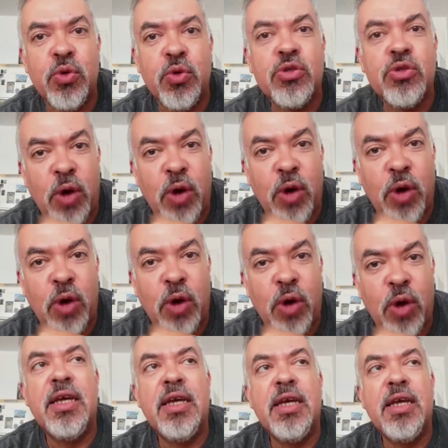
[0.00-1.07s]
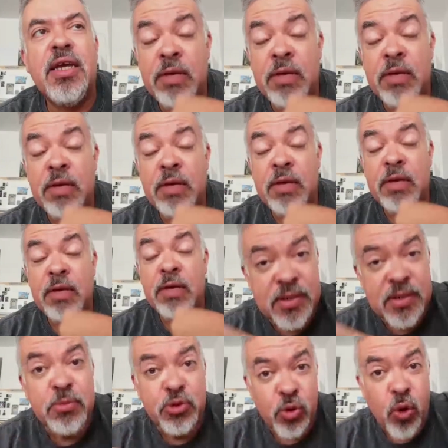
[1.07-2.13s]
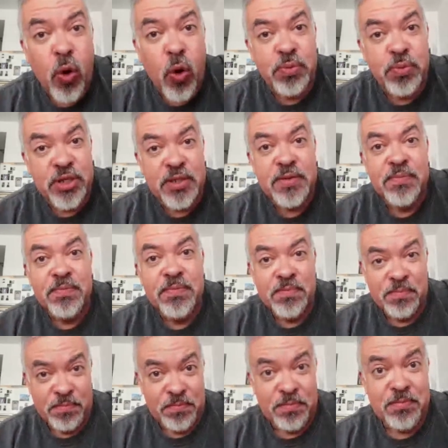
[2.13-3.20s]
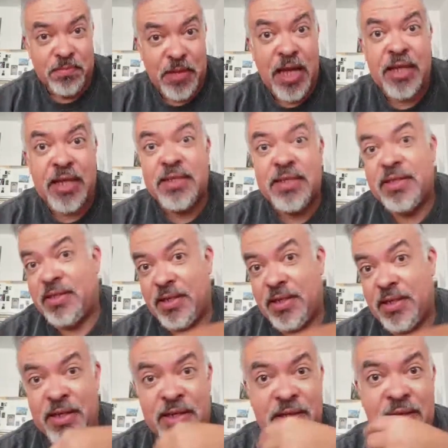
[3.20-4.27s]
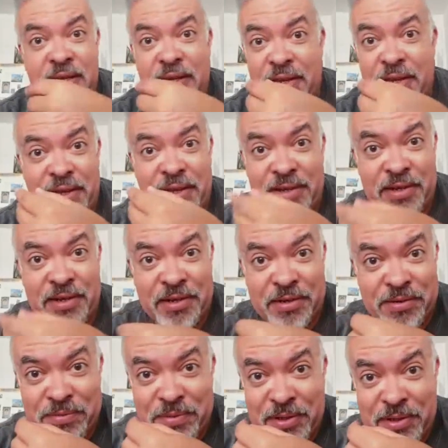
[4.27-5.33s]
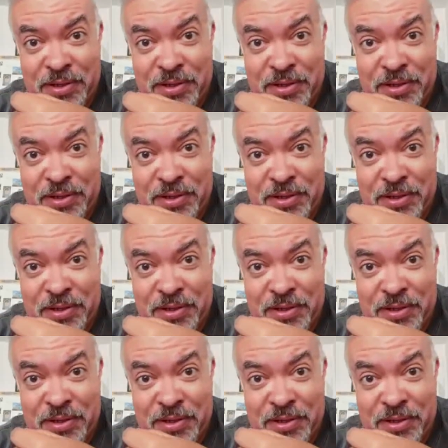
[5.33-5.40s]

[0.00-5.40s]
can you can write even using the same tropes as uh, uh,